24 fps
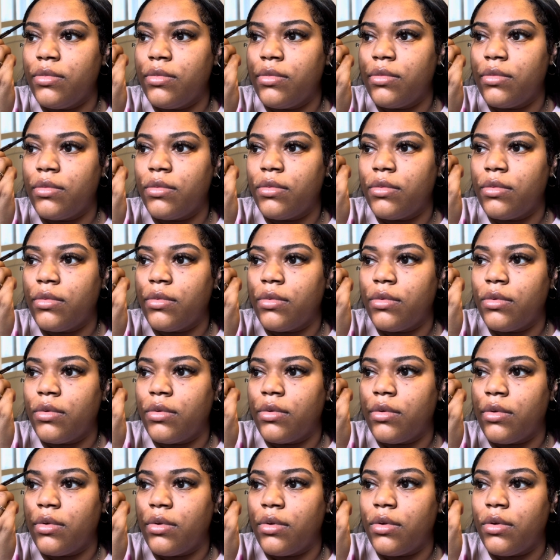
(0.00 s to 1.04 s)

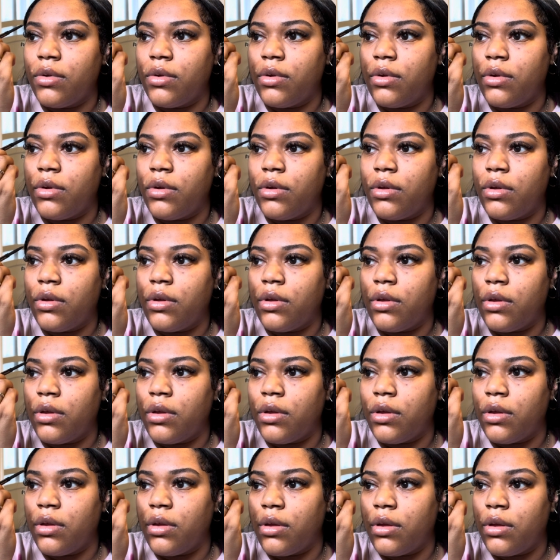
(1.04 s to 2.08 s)

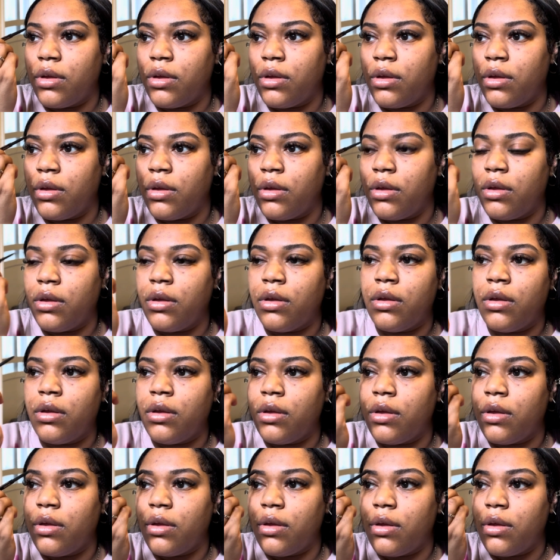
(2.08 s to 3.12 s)

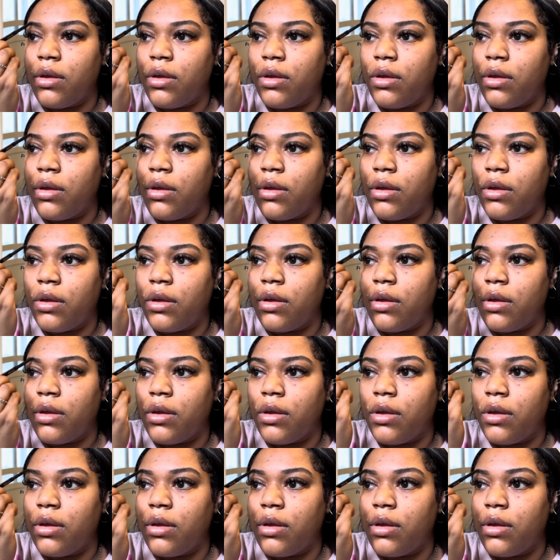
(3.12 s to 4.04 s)
(no one is talking)